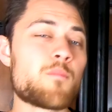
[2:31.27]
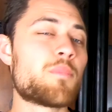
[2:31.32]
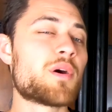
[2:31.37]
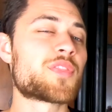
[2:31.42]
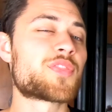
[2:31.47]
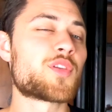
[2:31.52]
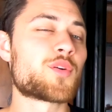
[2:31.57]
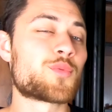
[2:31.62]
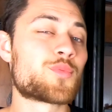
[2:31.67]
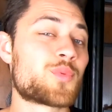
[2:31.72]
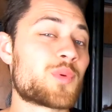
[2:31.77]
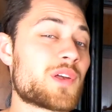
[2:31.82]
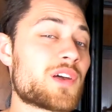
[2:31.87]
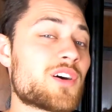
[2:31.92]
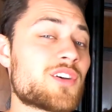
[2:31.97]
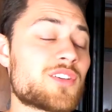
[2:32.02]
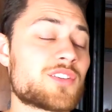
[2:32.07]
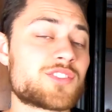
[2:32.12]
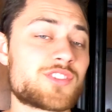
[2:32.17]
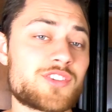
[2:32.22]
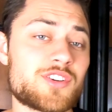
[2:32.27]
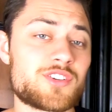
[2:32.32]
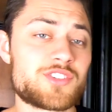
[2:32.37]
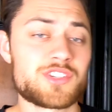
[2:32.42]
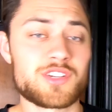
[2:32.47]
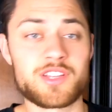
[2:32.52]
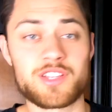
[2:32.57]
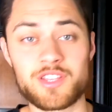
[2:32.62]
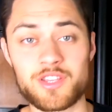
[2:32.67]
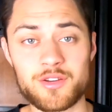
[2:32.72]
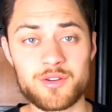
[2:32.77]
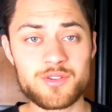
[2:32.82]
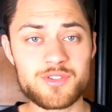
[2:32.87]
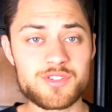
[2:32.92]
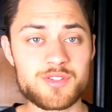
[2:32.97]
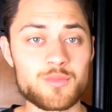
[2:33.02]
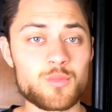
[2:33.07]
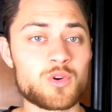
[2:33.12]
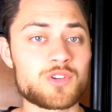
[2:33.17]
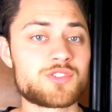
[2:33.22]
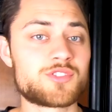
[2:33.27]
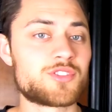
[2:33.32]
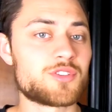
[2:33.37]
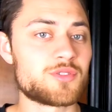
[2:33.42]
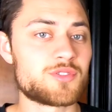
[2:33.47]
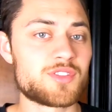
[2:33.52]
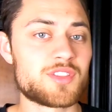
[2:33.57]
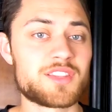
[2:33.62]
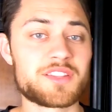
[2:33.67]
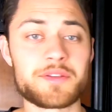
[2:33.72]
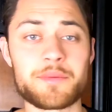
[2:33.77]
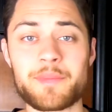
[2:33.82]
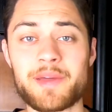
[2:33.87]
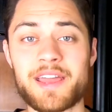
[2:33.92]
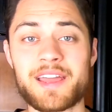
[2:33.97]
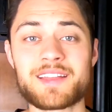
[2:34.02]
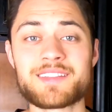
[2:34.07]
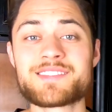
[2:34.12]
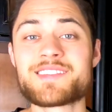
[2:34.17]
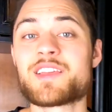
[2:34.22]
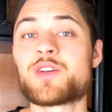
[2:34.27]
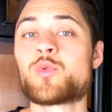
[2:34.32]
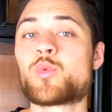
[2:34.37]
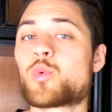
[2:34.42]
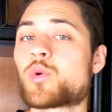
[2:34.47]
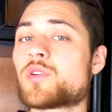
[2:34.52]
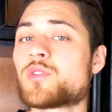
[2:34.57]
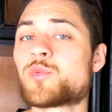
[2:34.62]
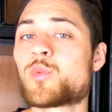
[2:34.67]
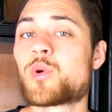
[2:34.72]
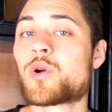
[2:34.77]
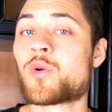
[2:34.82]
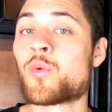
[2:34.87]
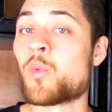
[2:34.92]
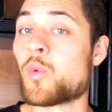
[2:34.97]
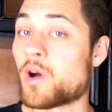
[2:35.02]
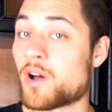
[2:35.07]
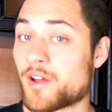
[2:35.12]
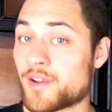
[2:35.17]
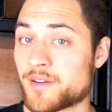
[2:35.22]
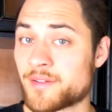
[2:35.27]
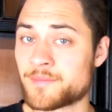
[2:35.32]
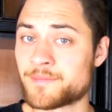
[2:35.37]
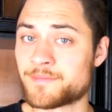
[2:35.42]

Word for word: but the real surge in use was due to the demands in World War I.